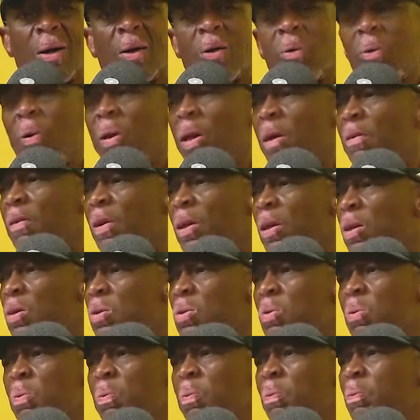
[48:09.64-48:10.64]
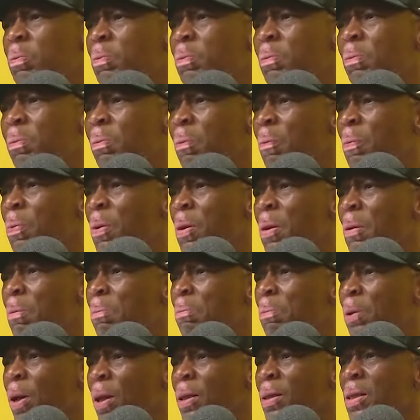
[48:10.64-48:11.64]
We never used to
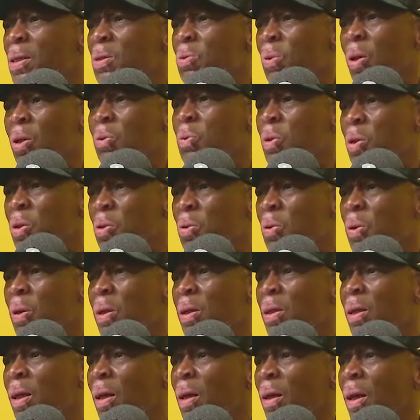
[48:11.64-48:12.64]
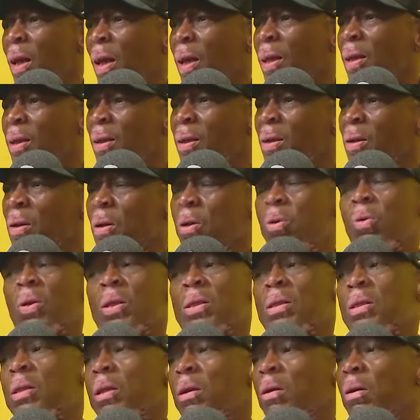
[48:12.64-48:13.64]
practice what we're doing. Like it
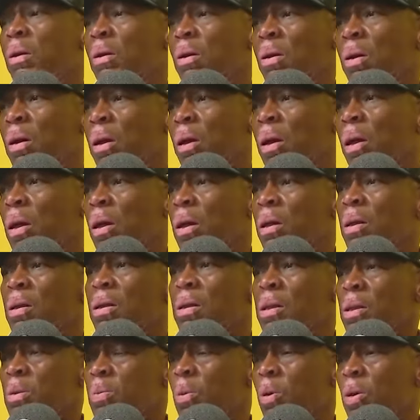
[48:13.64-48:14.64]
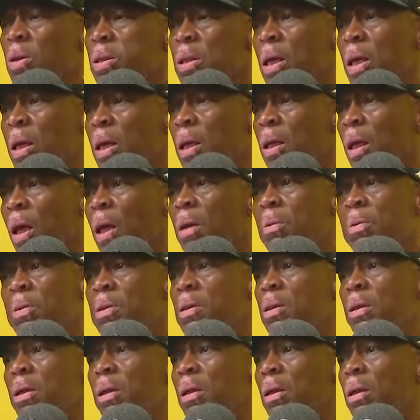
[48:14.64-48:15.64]
was small-sided games,
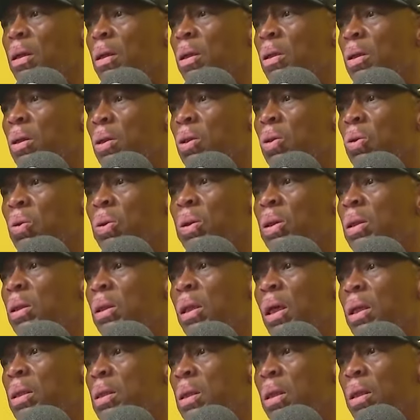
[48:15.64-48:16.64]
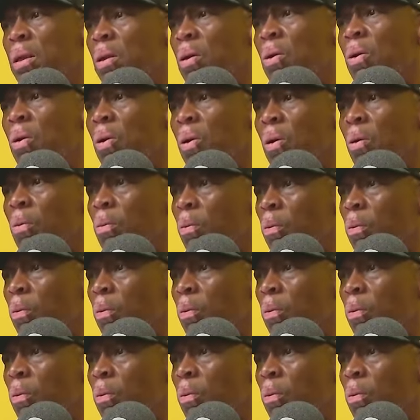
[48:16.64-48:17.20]
shooting. That's it. Go home.